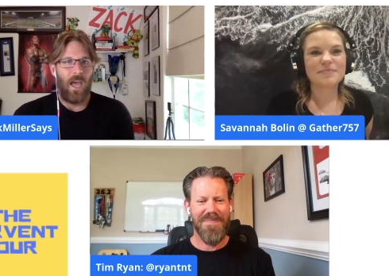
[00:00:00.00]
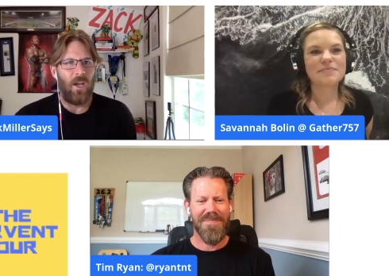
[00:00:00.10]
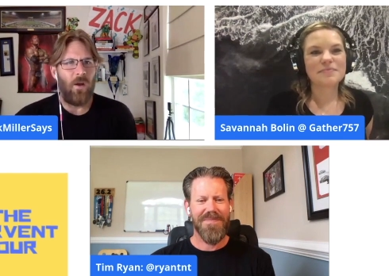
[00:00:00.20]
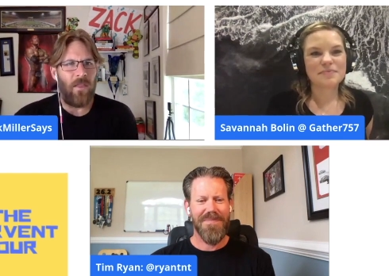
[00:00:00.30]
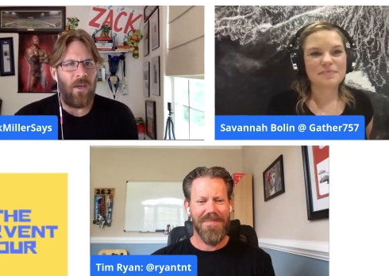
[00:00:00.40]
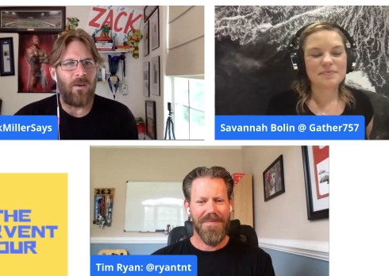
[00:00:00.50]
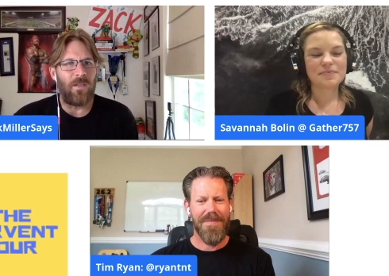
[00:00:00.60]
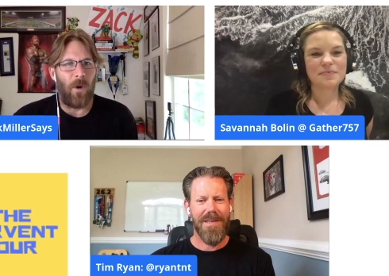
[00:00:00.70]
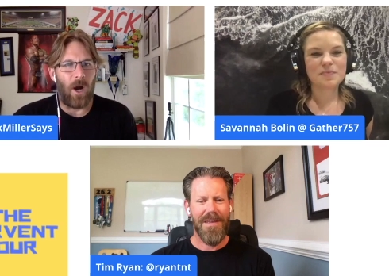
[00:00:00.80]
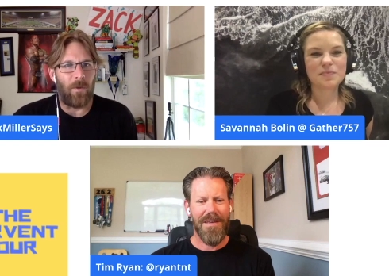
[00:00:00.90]
Speaker 1: You know, I thought it
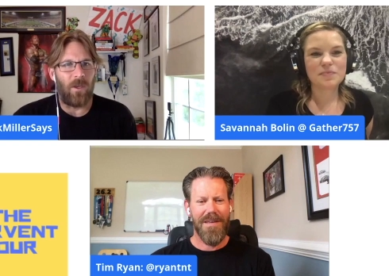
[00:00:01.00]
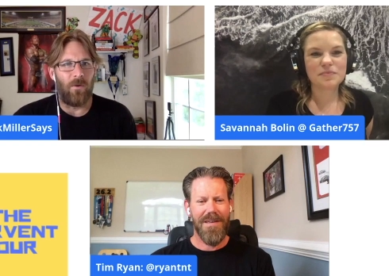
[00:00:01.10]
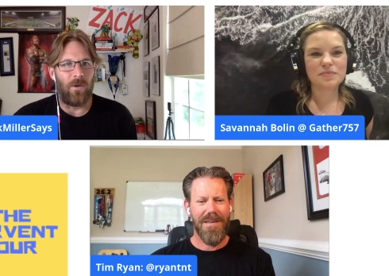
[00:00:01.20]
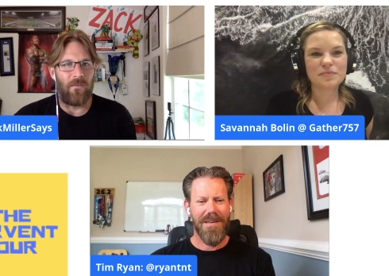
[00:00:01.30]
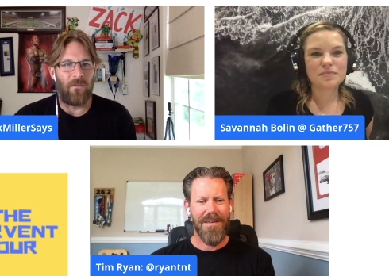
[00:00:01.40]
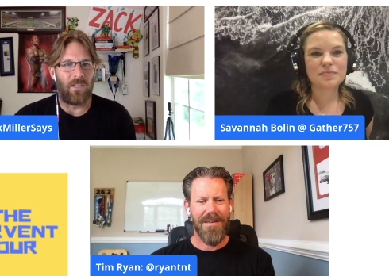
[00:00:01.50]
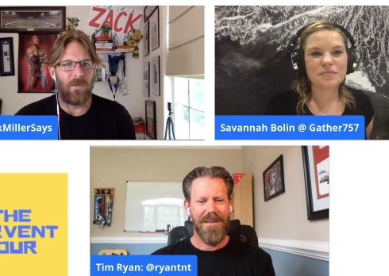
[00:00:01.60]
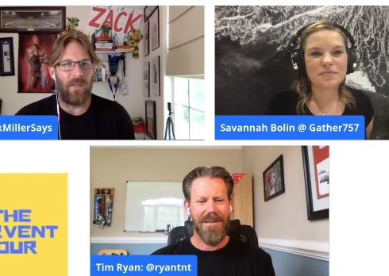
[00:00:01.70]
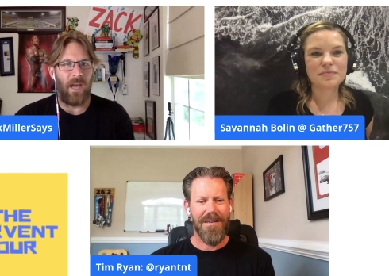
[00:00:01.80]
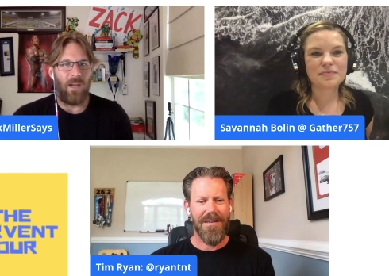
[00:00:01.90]
was barbecue when I first
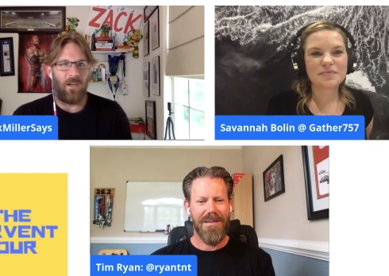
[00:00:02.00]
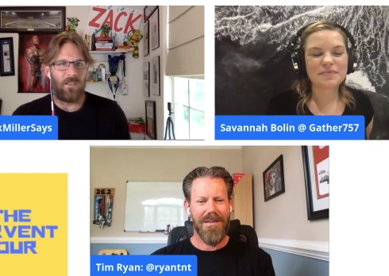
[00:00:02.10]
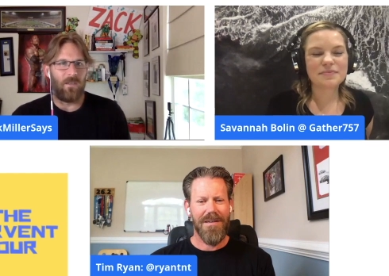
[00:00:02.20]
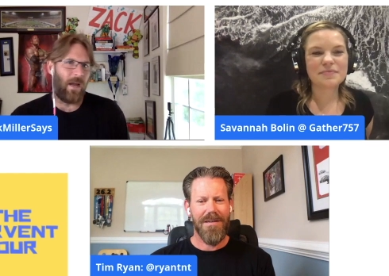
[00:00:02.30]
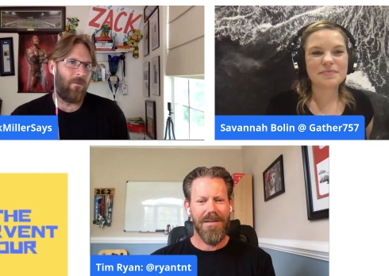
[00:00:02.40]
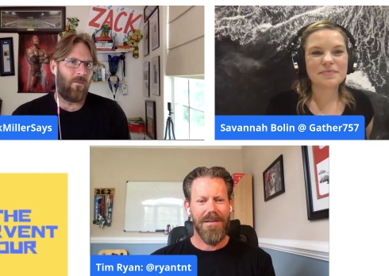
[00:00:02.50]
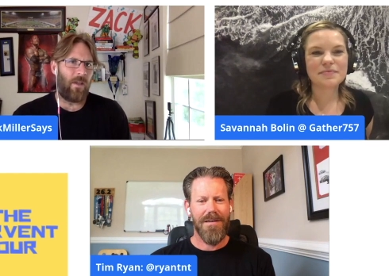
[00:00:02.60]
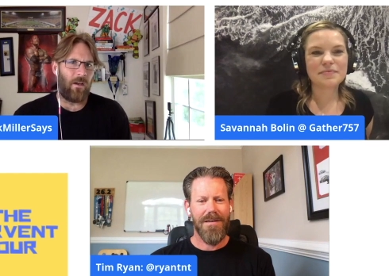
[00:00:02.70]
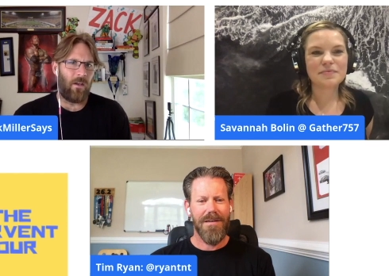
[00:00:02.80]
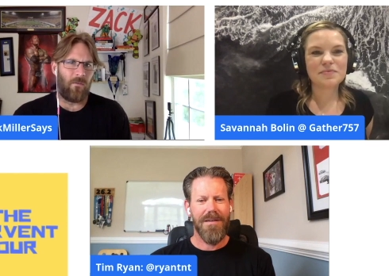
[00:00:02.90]
moved down here, so I moved
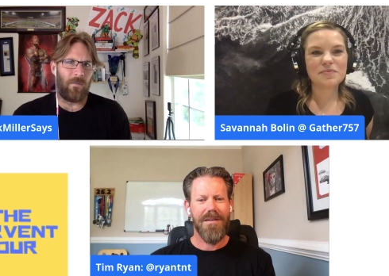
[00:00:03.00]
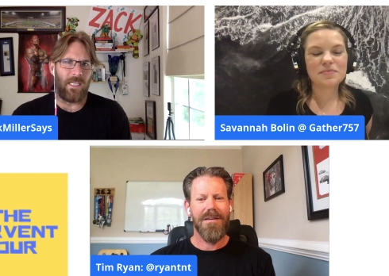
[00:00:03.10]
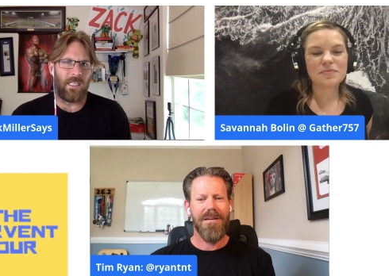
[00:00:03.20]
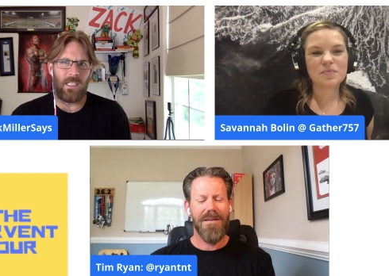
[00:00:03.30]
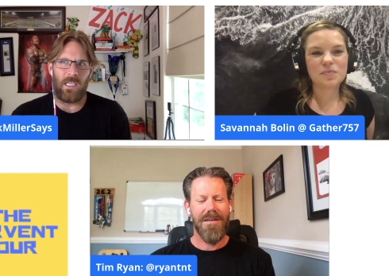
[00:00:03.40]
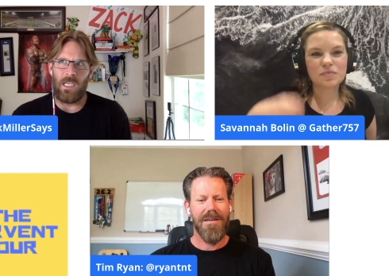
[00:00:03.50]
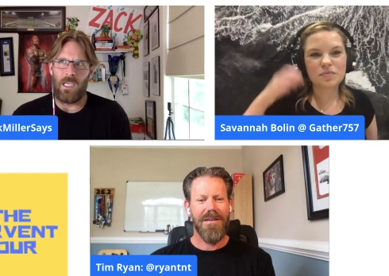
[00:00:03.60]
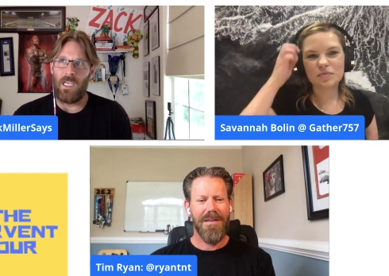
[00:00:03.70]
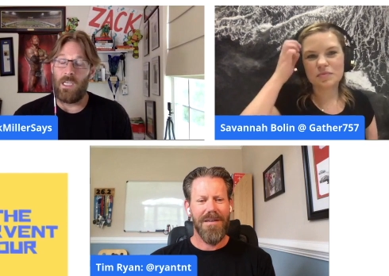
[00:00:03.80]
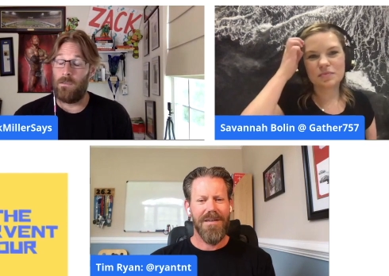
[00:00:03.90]
down here from
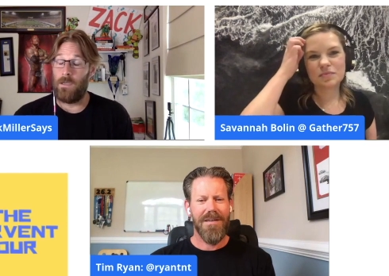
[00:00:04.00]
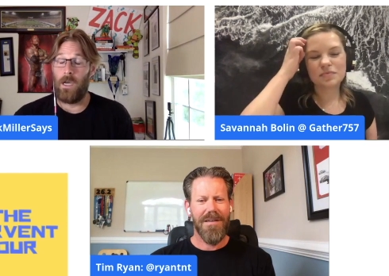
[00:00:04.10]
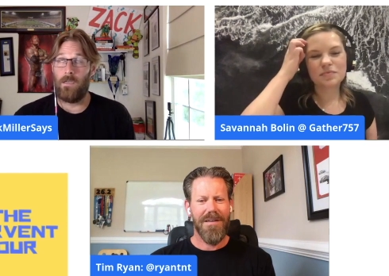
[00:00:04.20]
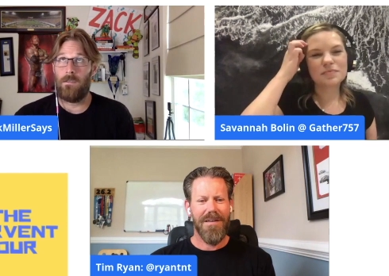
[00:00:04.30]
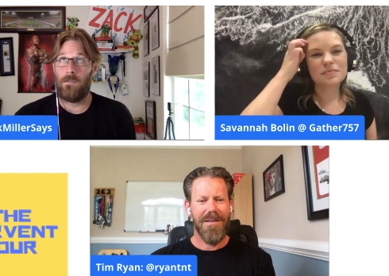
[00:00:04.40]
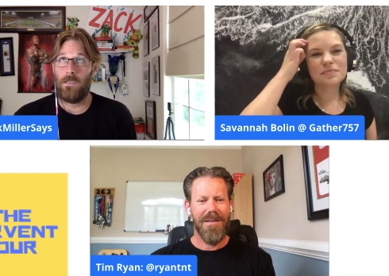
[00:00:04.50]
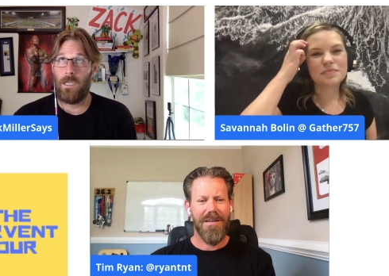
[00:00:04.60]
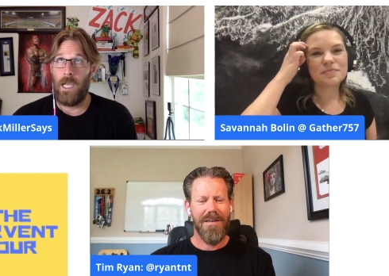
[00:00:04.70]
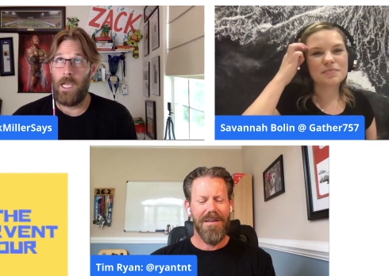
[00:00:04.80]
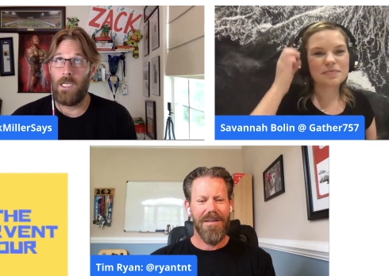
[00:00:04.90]
D.C., gosh,
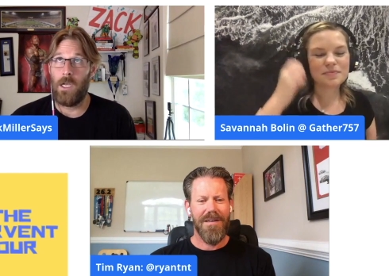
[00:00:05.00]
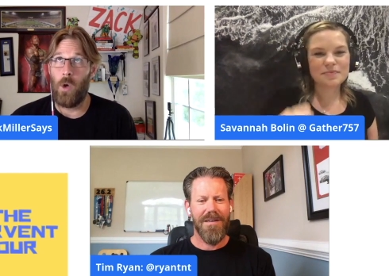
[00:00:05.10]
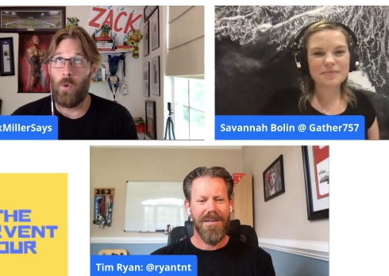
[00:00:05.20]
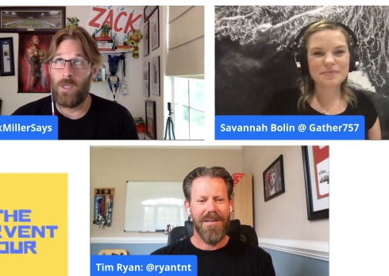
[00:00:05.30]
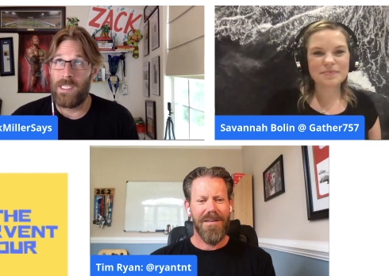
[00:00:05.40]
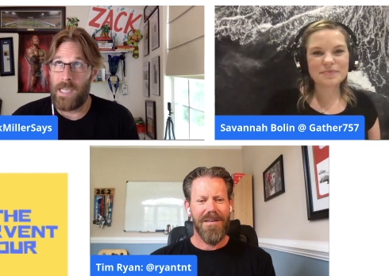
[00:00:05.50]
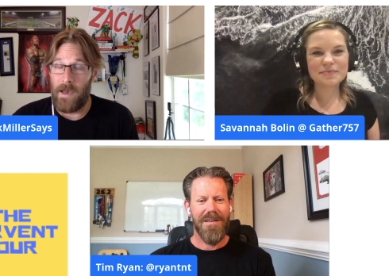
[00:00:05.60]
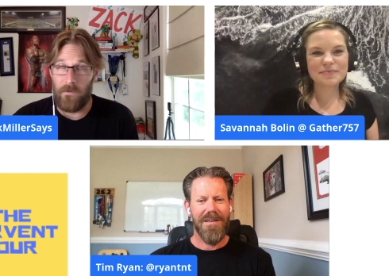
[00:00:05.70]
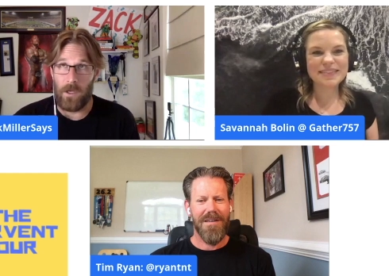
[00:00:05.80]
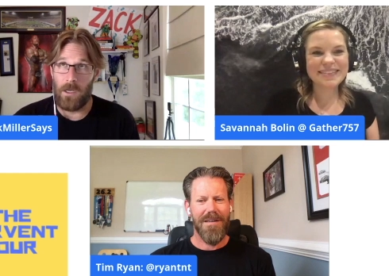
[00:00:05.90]
in
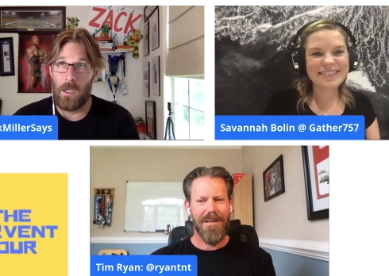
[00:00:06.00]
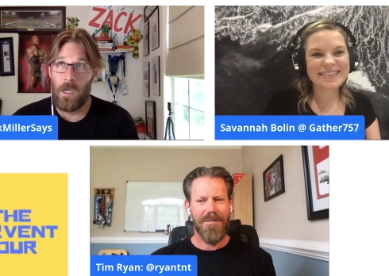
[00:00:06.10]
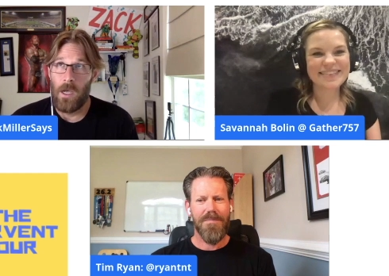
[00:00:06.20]
07,